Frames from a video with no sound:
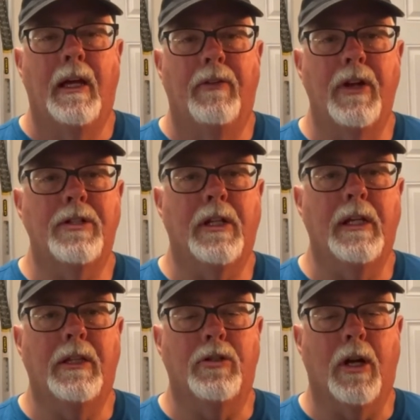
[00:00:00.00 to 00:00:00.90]
Eventually,
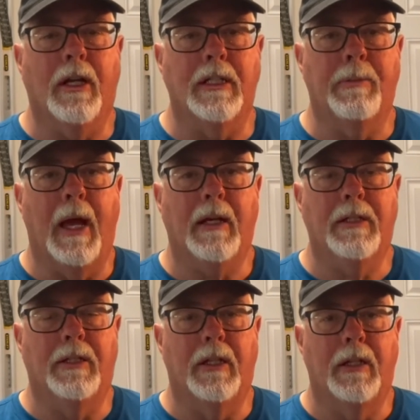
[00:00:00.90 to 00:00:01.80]
the truck gets back
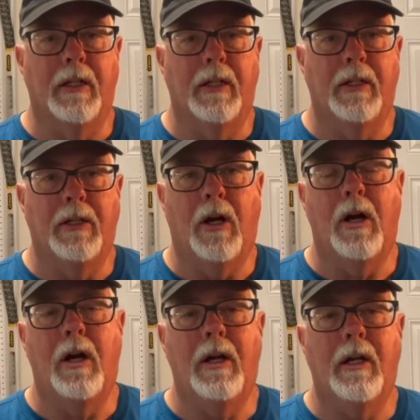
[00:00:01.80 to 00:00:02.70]
to the
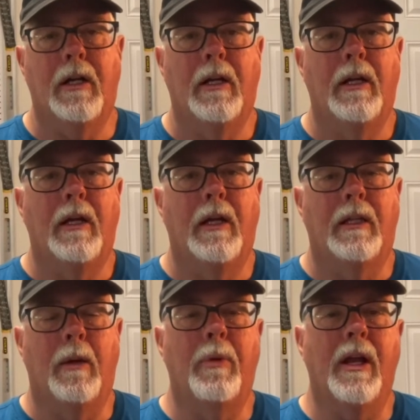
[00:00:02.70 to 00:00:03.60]
yard.
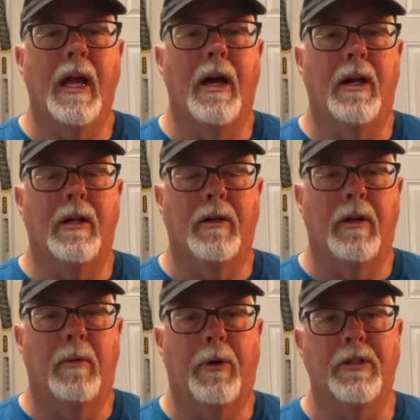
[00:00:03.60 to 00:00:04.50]
They bring out
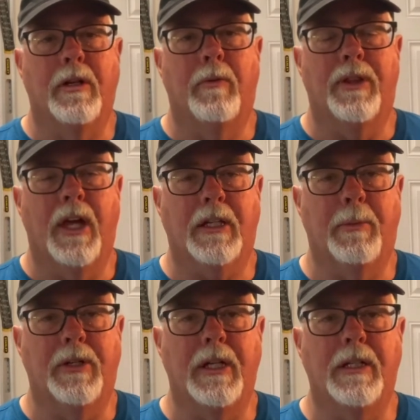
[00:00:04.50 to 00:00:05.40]
a person with
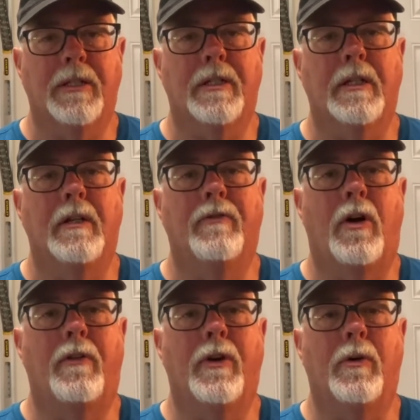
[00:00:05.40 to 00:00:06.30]
expertise in
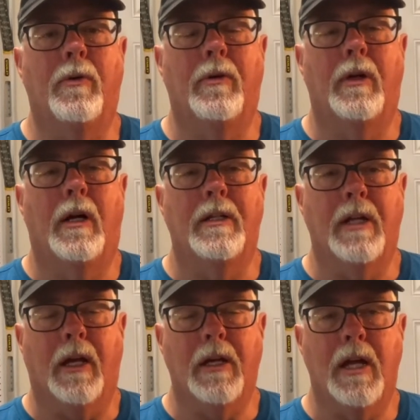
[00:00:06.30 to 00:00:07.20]
Volvo
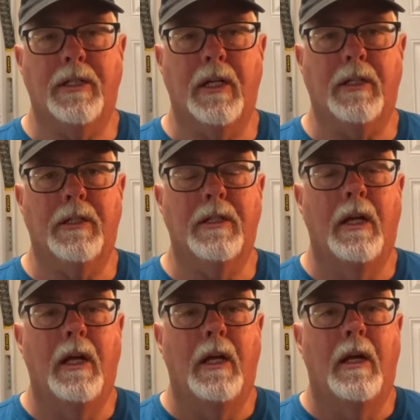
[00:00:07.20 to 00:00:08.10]
diagnostics,
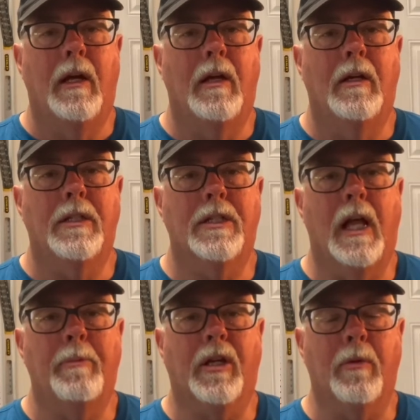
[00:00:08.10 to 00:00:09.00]

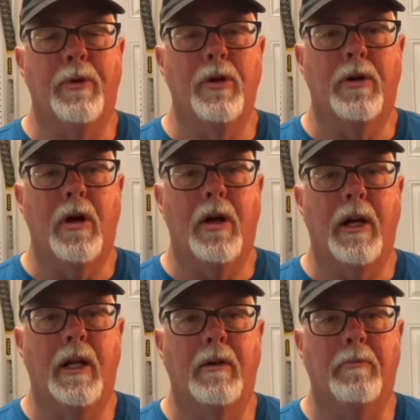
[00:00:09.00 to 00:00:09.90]
slap the computer on
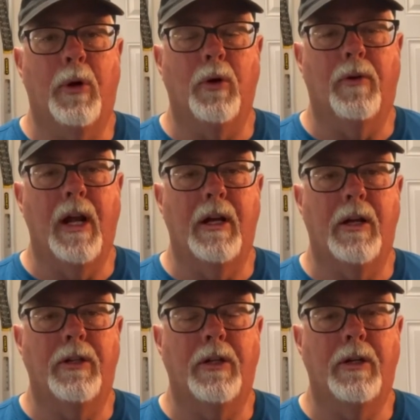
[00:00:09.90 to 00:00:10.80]
it, poke around
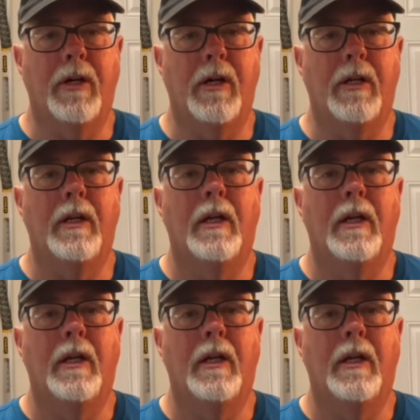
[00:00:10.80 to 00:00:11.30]
under the hood,